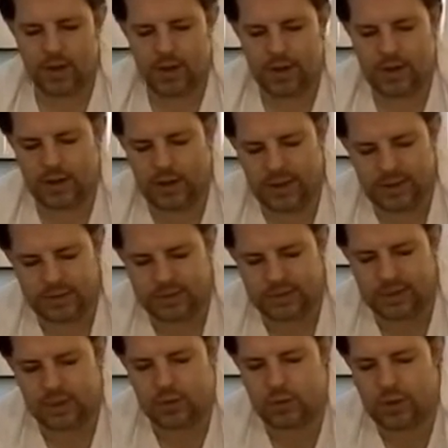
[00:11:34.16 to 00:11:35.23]
an ace and
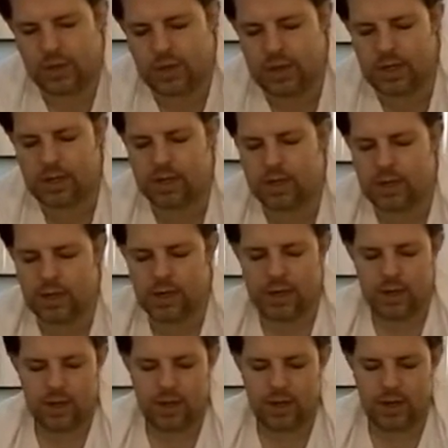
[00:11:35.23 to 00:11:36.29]
a queen,
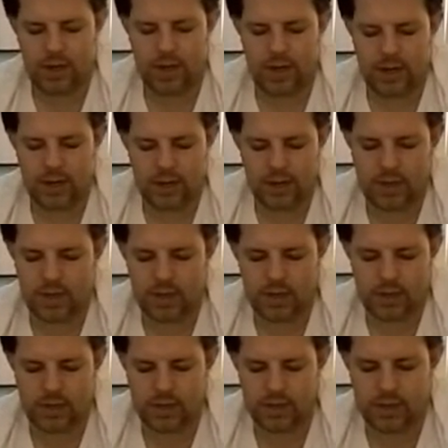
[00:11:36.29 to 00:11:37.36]

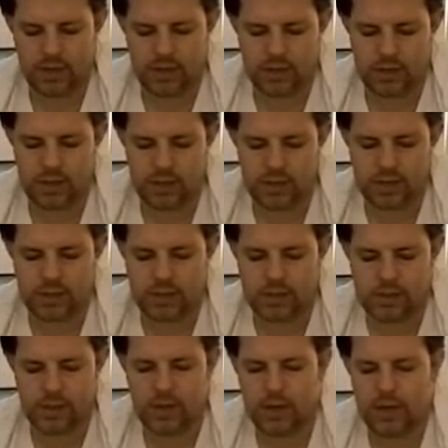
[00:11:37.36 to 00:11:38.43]
and
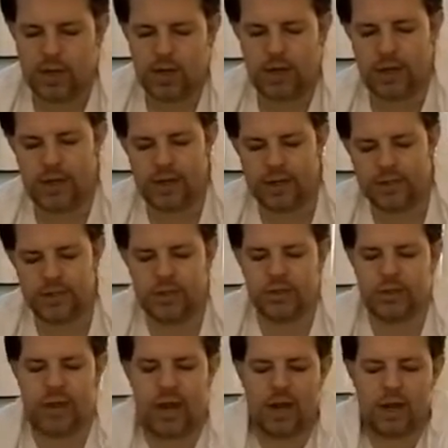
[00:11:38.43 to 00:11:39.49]
an ace and a
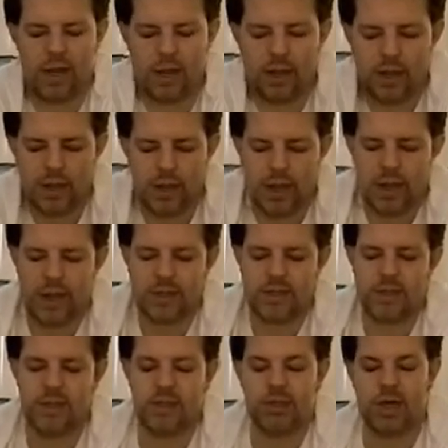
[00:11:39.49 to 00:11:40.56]
jack. Ace
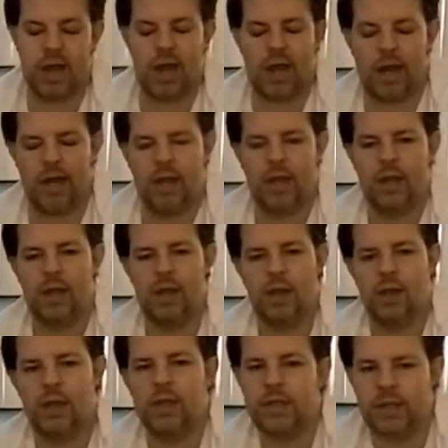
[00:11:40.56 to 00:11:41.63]
and a jack
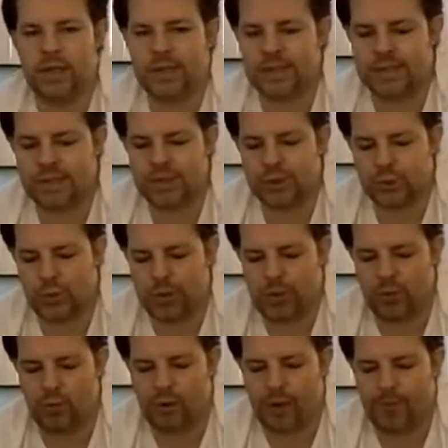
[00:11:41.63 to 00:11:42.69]
is instant
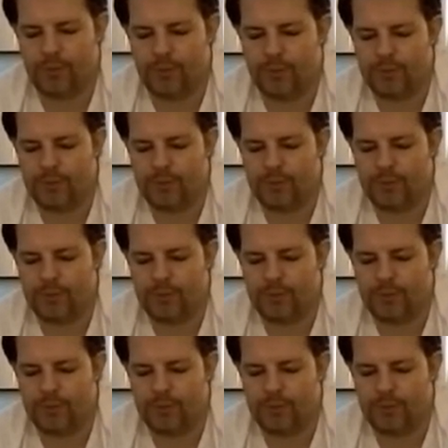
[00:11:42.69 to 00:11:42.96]
21.